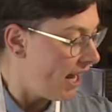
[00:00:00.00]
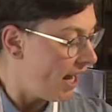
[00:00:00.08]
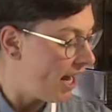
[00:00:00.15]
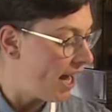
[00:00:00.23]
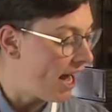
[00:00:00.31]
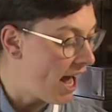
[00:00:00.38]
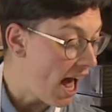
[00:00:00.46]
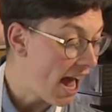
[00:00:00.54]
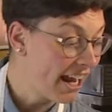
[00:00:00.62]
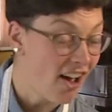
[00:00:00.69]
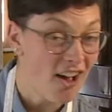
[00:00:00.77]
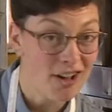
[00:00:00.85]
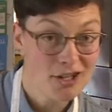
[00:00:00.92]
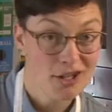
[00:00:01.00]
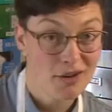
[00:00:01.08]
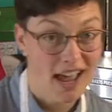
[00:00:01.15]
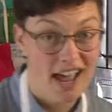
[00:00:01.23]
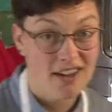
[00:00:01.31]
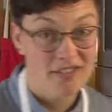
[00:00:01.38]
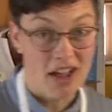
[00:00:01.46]
I also
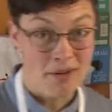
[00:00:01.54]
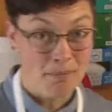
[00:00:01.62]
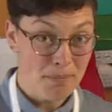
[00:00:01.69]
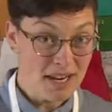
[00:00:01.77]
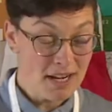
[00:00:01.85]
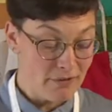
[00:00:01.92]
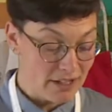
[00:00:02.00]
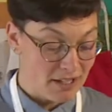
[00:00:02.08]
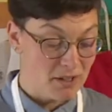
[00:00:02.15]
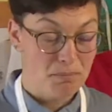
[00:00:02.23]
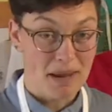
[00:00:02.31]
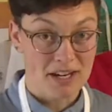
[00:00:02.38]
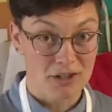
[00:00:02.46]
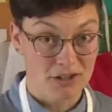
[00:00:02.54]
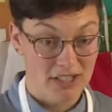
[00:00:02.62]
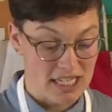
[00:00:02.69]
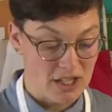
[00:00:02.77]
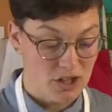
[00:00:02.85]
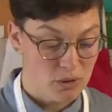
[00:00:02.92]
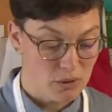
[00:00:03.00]
have a bit of a
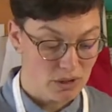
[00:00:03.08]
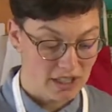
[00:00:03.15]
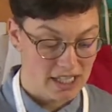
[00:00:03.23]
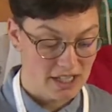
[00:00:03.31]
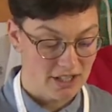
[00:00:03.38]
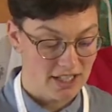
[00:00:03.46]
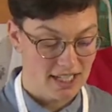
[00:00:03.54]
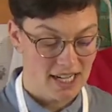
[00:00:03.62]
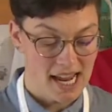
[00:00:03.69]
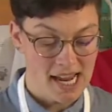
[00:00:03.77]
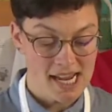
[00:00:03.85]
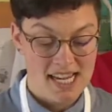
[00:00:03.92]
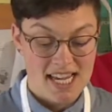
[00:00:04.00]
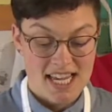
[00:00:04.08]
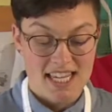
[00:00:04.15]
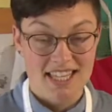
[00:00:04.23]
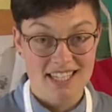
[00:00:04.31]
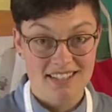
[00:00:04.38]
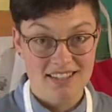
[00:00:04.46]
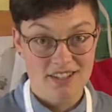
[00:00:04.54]
specialty tool here today.
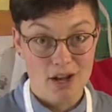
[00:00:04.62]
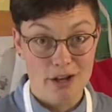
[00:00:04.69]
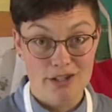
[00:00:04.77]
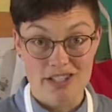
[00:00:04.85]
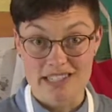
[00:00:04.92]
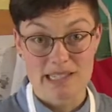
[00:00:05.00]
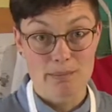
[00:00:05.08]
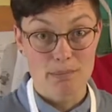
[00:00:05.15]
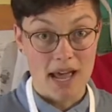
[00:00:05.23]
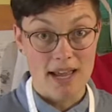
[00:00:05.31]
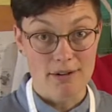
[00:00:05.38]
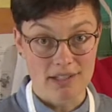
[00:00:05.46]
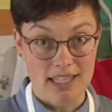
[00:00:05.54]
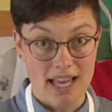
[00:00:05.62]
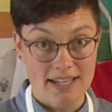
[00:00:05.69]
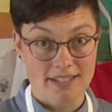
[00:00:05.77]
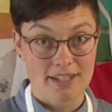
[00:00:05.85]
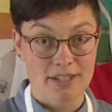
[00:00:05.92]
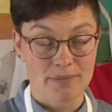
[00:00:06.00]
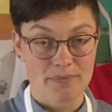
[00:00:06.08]
This is called a
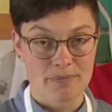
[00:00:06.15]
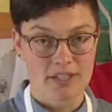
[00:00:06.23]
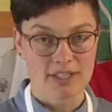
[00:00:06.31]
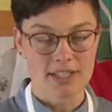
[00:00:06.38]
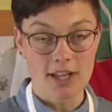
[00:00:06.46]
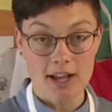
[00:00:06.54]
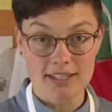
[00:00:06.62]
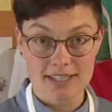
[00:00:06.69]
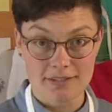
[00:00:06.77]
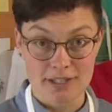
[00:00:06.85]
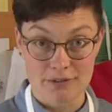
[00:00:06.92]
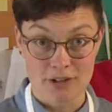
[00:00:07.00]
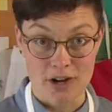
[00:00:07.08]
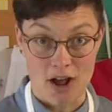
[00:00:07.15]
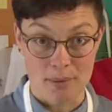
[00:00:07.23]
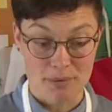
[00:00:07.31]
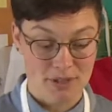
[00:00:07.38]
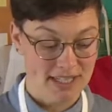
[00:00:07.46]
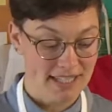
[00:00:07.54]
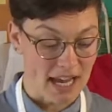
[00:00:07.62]
spiralizer. There's lots of different
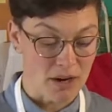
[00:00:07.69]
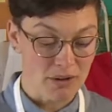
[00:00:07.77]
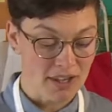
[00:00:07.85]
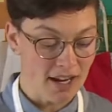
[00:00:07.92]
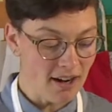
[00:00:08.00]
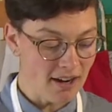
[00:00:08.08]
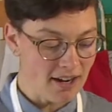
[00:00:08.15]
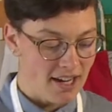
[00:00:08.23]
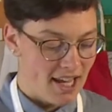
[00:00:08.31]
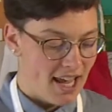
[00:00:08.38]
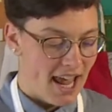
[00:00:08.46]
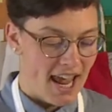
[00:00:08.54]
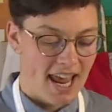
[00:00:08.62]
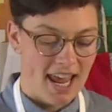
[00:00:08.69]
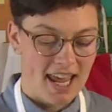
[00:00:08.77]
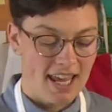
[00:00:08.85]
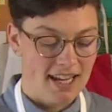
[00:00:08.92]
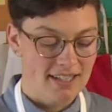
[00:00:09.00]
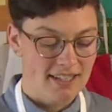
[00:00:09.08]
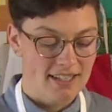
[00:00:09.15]
options out there,
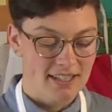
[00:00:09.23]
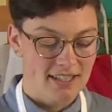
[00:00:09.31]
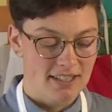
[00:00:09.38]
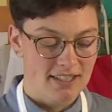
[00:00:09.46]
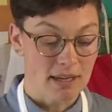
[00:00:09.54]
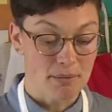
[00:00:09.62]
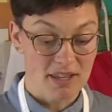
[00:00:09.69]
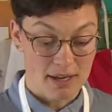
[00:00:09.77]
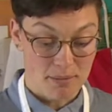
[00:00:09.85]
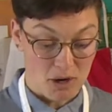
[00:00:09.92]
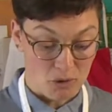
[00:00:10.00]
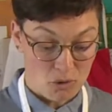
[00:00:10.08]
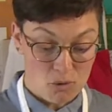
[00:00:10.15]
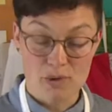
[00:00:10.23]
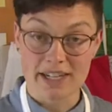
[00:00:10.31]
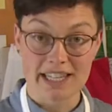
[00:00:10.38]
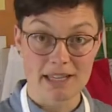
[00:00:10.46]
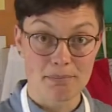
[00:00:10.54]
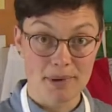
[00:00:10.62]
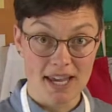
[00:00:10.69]
and some of them are
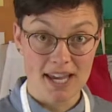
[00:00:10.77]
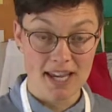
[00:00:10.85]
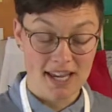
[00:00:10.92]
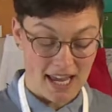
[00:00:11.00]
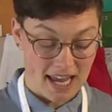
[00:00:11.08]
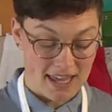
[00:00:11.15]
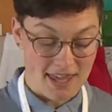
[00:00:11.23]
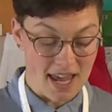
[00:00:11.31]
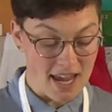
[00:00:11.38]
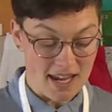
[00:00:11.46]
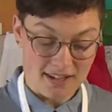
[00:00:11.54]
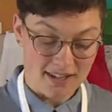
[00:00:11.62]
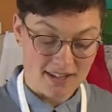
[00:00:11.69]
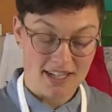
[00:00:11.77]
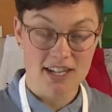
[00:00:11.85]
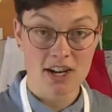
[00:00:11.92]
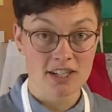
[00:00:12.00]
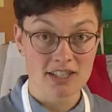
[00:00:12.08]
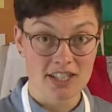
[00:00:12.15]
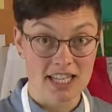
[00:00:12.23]
really big and they stick
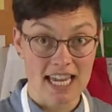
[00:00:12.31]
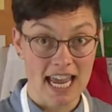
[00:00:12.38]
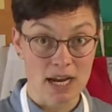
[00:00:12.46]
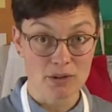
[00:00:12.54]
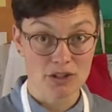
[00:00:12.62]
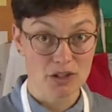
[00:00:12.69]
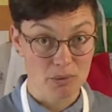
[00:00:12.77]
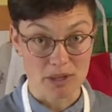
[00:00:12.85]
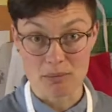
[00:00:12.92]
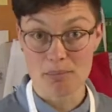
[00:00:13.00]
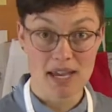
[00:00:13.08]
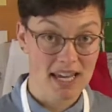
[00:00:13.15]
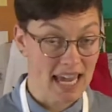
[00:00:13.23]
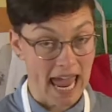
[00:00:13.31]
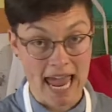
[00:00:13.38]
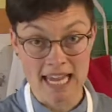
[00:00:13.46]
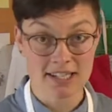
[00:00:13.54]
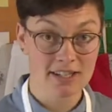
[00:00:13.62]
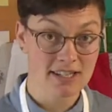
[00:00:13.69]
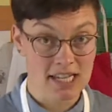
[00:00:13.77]
onto the counter with big
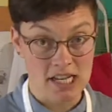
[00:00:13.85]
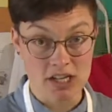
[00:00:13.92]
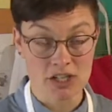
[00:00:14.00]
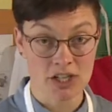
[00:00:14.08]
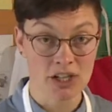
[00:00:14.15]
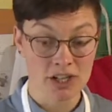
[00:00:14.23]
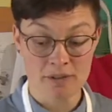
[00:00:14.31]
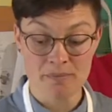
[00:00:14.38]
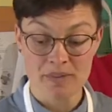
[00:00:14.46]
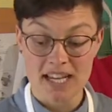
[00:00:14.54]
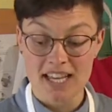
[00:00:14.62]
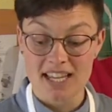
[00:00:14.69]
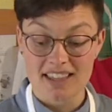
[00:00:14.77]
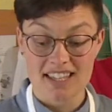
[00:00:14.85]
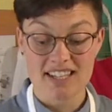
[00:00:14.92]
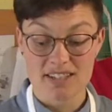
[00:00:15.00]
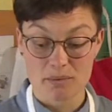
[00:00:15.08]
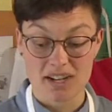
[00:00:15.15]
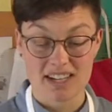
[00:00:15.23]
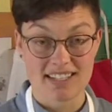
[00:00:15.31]
handles that you turn. This
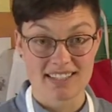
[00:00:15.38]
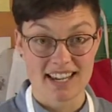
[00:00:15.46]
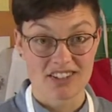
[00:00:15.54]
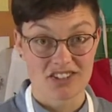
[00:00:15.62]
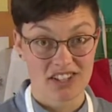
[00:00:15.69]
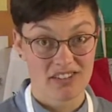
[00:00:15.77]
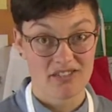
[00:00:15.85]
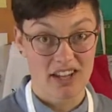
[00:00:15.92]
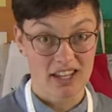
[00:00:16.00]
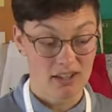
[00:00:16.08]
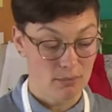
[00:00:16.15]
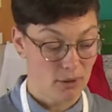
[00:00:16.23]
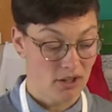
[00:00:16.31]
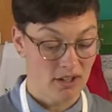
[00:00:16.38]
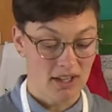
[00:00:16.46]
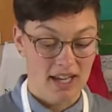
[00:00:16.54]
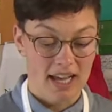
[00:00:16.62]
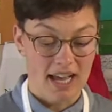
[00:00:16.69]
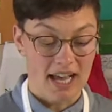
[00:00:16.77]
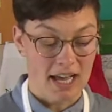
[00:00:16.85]
one is actually available
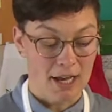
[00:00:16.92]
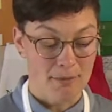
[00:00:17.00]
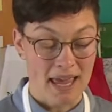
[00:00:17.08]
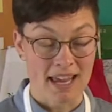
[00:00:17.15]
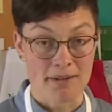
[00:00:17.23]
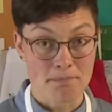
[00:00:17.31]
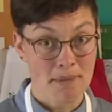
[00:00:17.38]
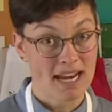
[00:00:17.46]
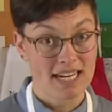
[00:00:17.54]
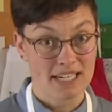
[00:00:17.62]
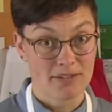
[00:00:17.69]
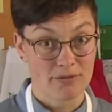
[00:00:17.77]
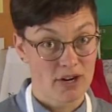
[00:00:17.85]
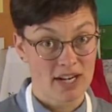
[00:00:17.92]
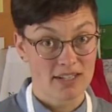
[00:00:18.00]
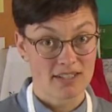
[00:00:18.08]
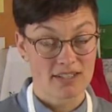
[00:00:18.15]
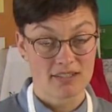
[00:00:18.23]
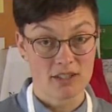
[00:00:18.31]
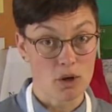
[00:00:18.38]
at many
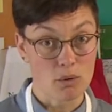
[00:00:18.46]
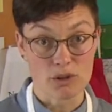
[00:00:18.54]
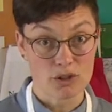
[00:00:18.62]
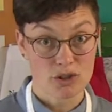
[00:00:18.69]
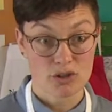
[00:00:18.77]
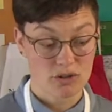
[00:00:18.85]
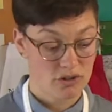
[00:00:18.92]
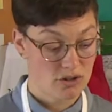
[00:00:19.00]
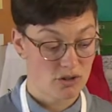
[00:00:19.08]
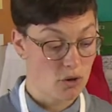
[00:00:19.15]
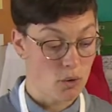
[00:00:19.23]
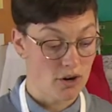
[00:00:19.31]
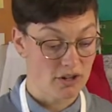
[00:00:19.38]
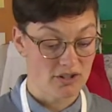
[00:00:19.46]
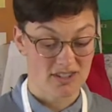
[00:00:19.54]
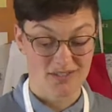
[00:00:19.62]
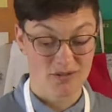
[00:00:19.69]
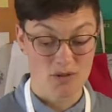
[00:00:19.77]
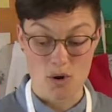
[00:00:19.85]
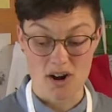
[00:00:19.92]
different local stores
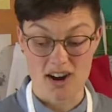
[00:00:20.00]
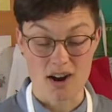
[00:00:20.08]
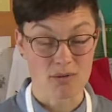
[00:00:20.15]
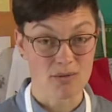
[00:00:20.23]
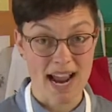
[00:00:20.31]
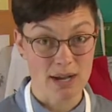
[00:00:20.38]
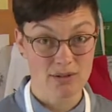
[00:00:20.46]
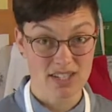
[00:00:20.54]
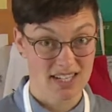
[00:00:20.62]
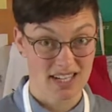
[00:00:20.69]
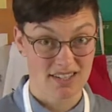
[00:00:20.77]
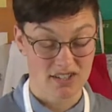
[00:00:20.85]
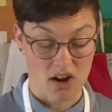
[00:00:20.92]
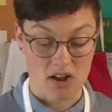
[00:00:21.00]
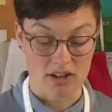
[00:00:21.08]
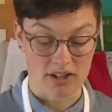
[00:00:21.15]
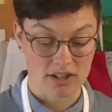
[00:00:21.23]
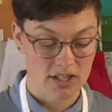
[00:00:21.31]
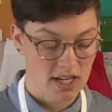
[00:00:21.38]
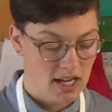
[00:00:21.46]
for around
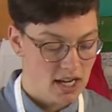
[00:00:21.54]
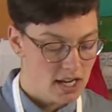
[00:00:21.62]
$6.